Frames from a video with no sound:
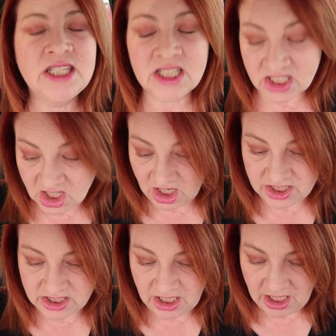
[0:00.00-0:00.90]

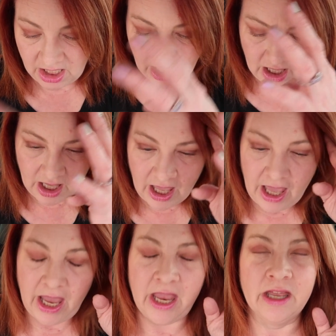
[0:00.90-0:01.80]
disgusting
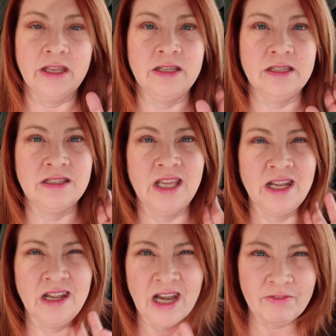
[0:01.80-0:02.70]
and
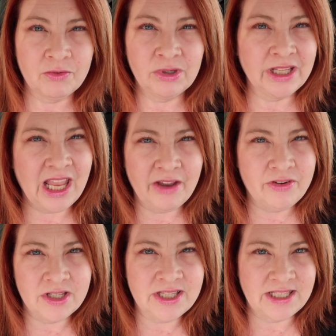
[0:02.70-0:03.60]
they never really
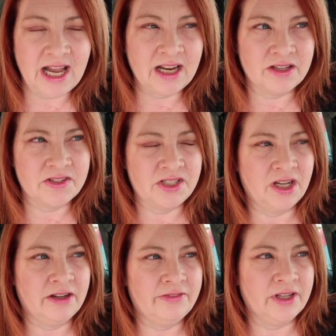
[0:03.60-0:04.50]
have good stock of
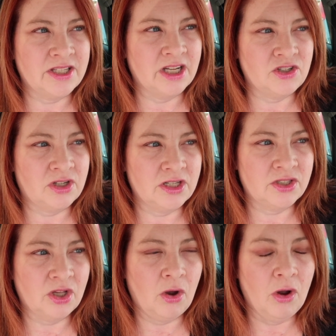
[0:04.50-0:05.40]
stuff, etc.
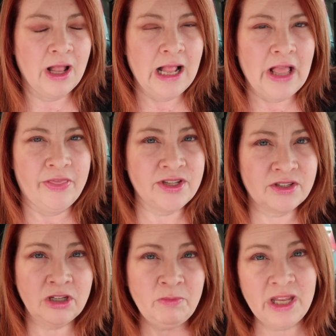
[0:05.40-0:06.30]
So
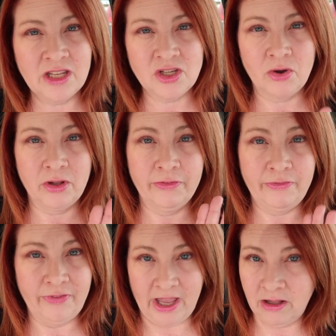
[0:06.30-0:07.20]
this could be a total
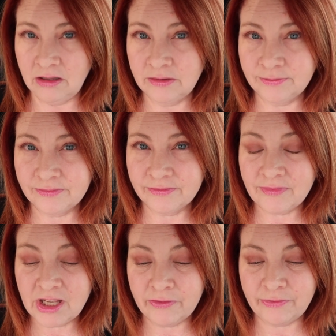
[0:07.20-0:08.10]
fail
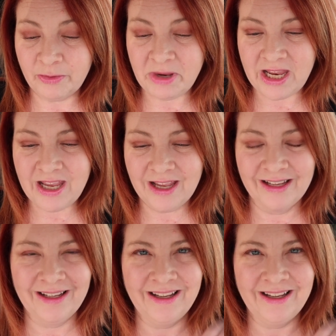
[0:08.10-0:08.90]
for me.